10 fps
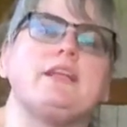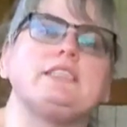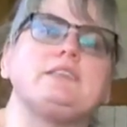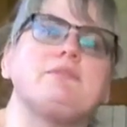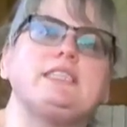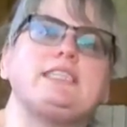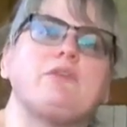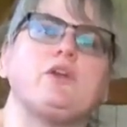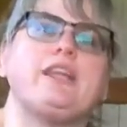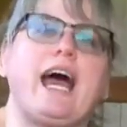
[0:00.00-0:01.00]
This means
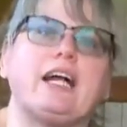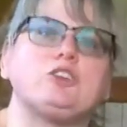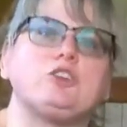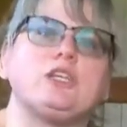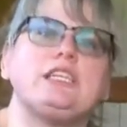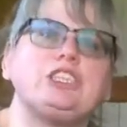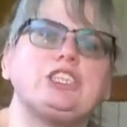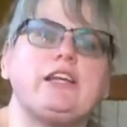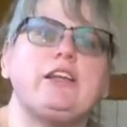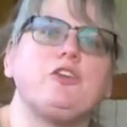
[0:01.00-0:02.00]
they will naturally
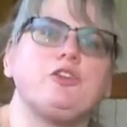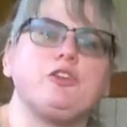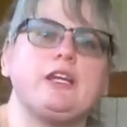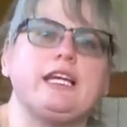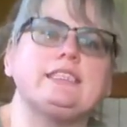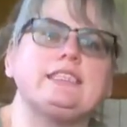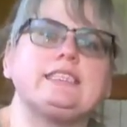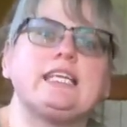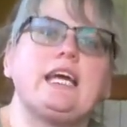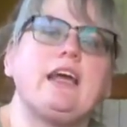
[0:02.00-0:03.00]
shed their fleece